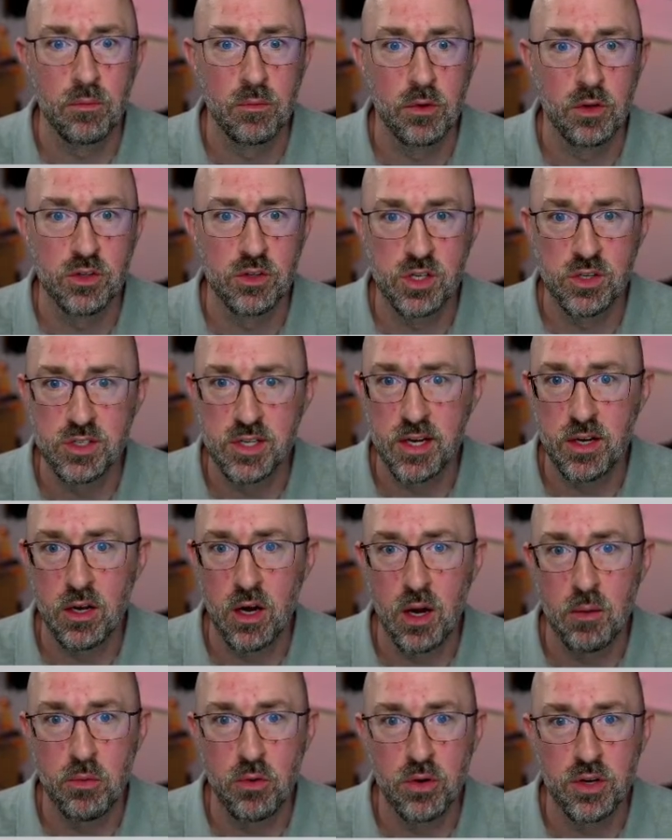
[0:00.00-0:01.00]
There's a data
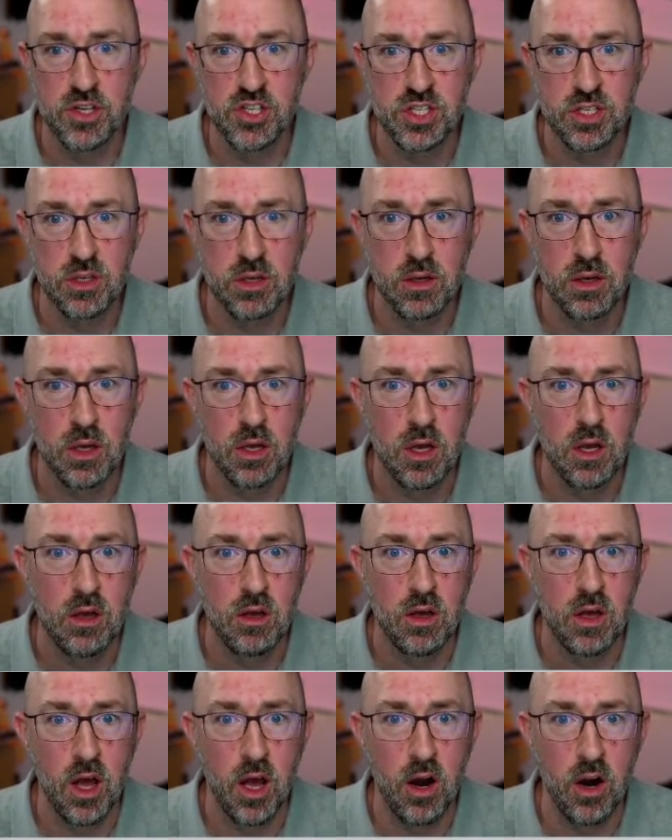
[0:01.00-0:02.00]
operation.
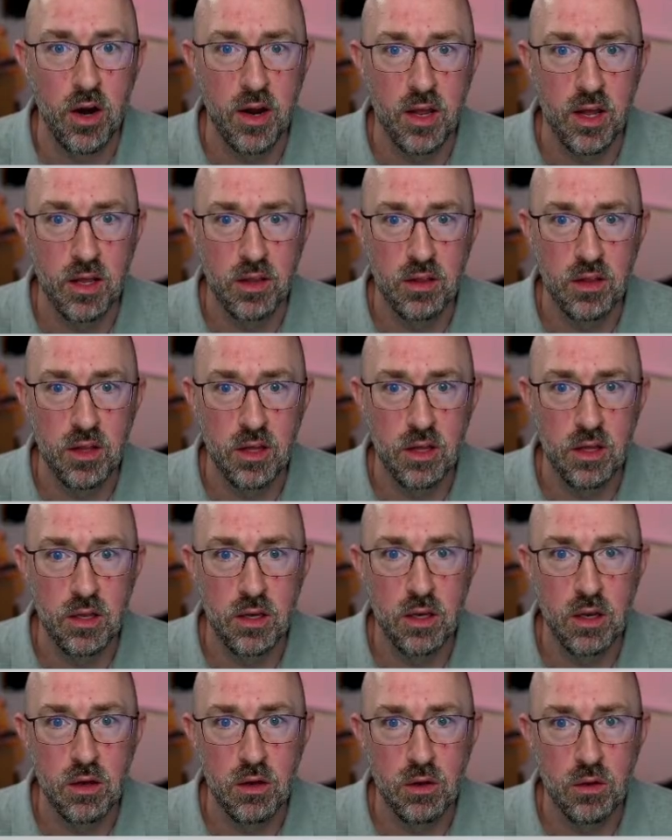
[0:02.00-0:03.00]
All right, and
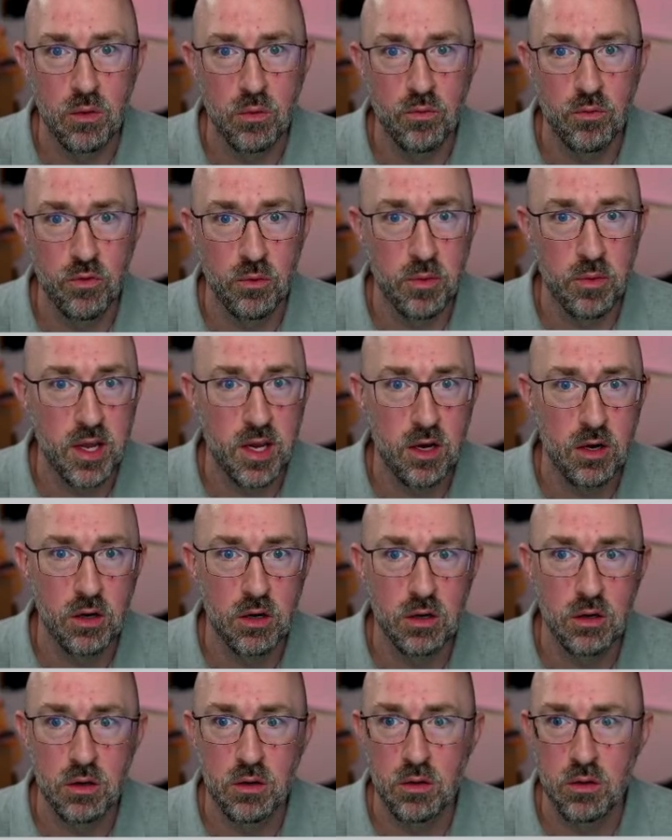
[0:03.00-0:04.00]
then from
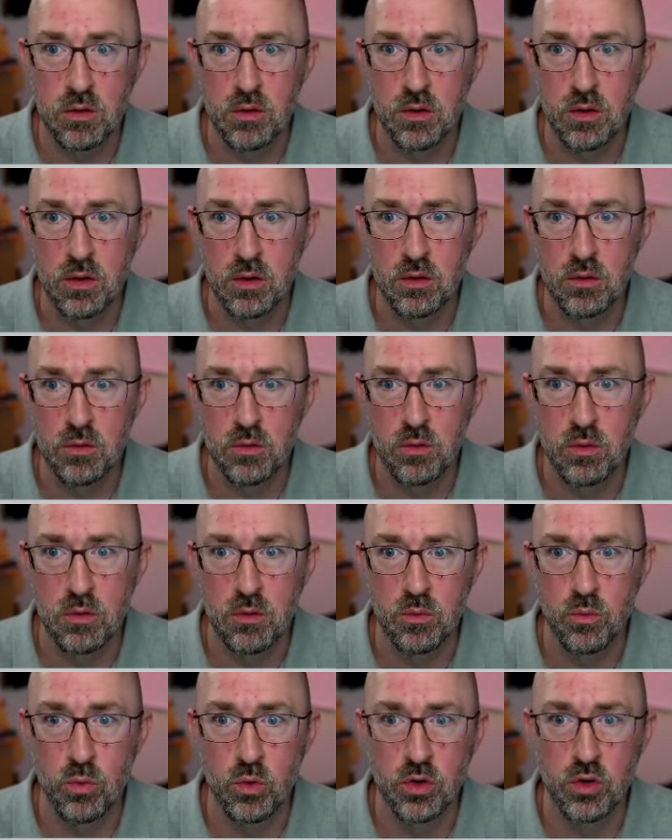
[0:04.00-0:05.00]
here,
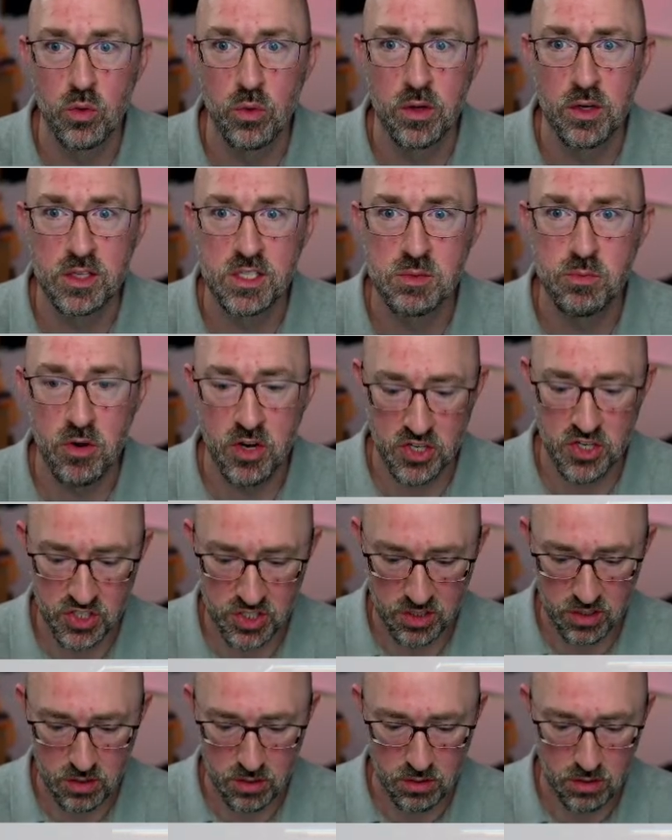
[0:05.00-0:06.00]
we're doing
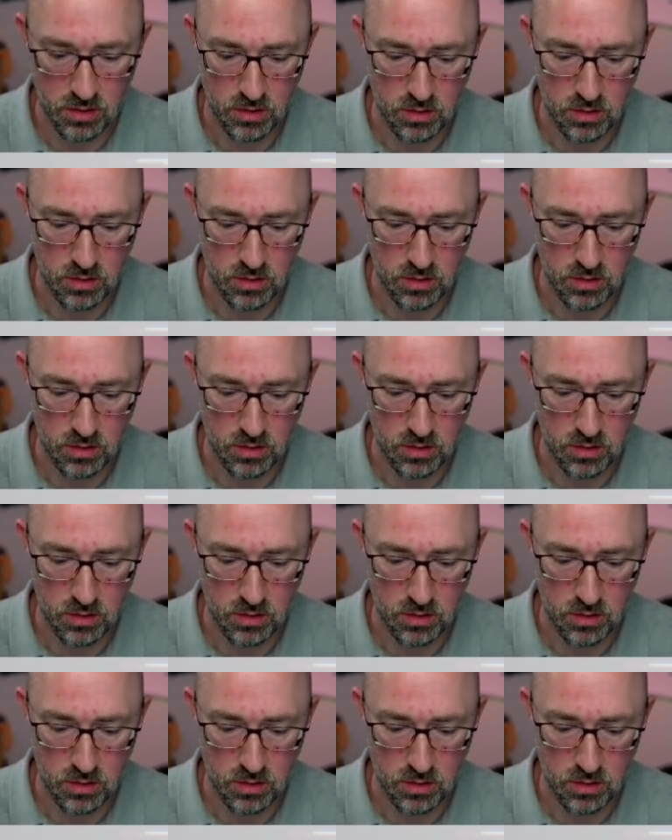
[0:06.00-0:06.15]
expression.